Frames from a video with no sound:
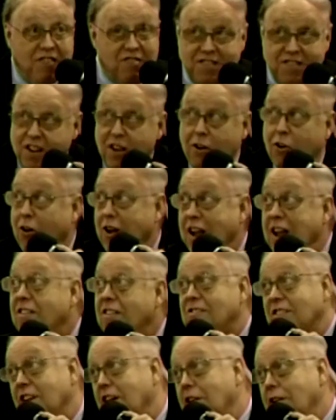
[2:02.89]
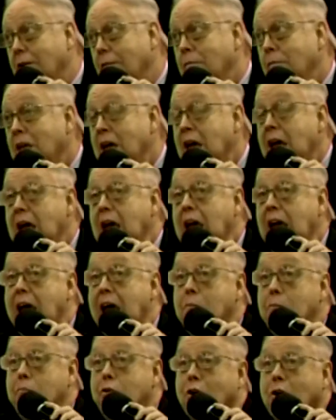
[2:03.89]
still isn't.
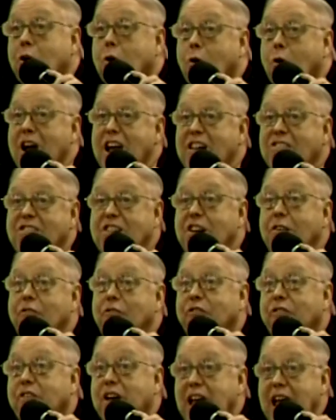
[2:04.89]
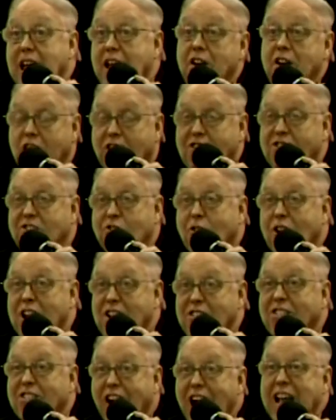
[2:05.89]
And progressive
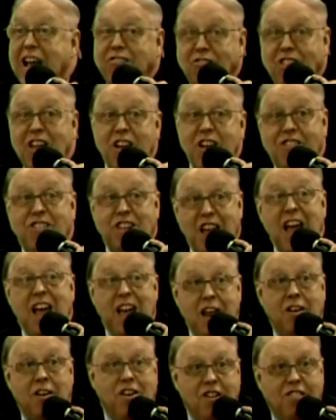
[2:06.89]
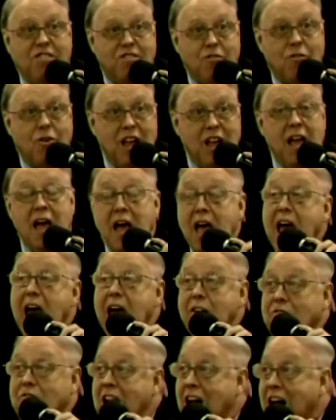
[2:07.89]
industries like this industry
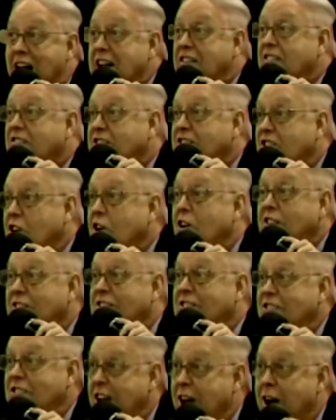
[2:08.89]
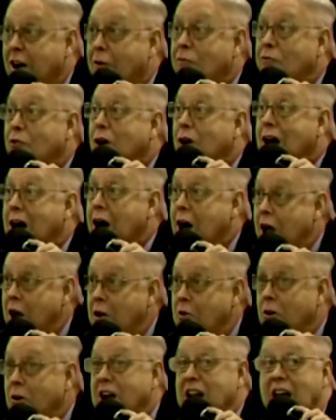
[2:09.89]
have not stood still for
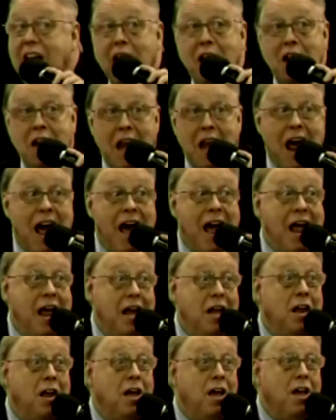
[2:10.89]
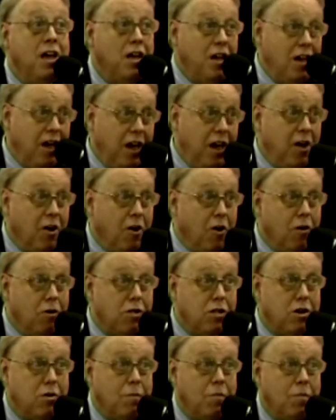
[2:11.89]
109 years.